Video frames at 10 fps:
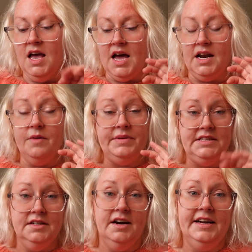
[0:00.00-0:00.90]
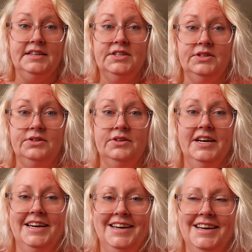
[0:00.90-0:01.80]
And I've been dying to,
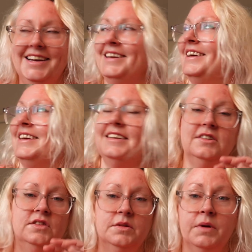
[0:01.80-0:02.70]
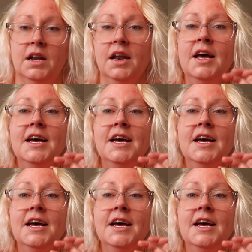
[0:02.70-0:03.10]
excuse the pun,